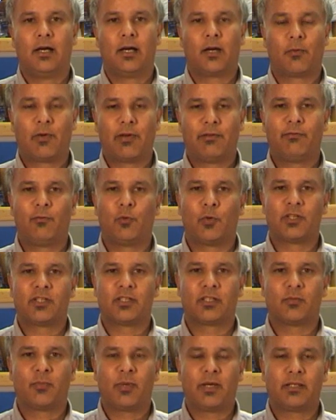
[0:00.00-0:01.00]
and around
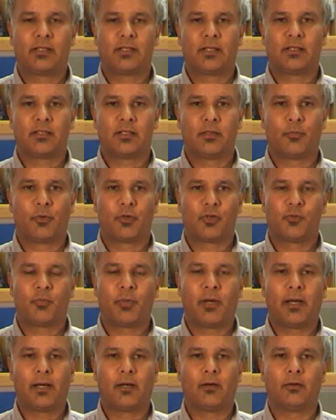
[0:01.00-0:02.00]
46 pence against the
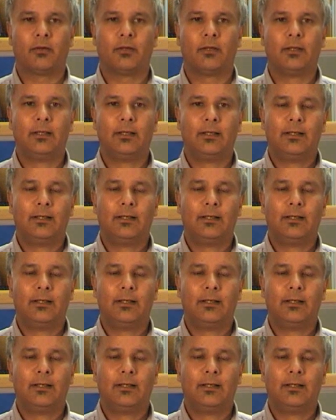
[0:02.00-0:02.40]
British pound.